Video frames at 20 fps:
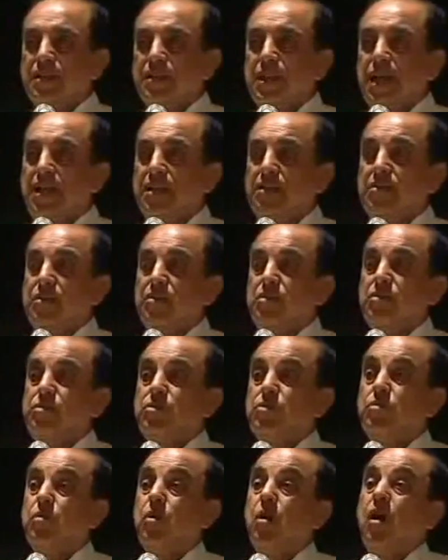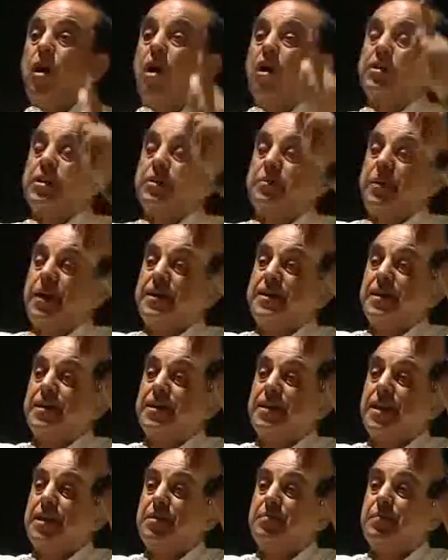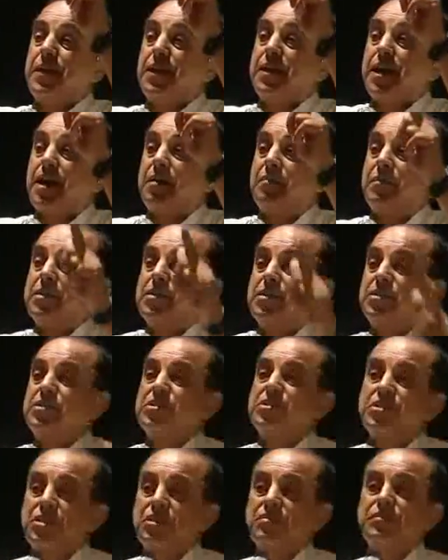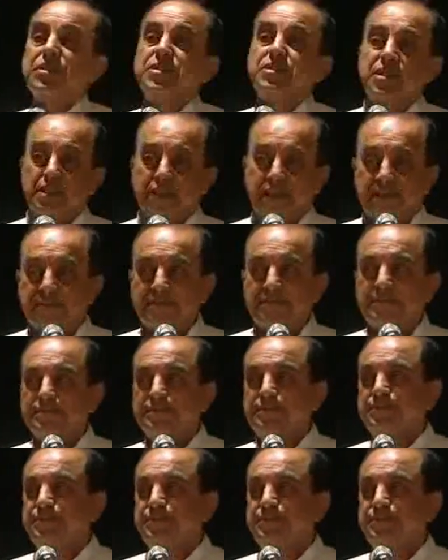then you automatically become a citizen of Italy.